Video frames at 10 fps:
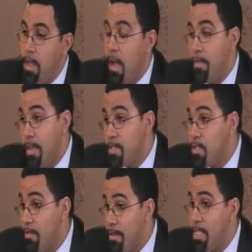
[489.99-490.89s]
On the
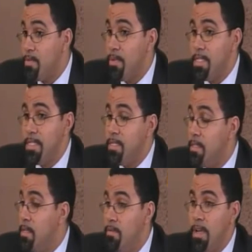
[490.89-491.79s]
issue of resources,
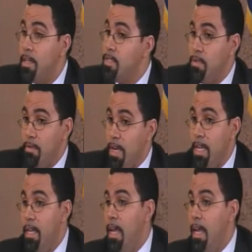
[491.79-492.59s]
we also agree.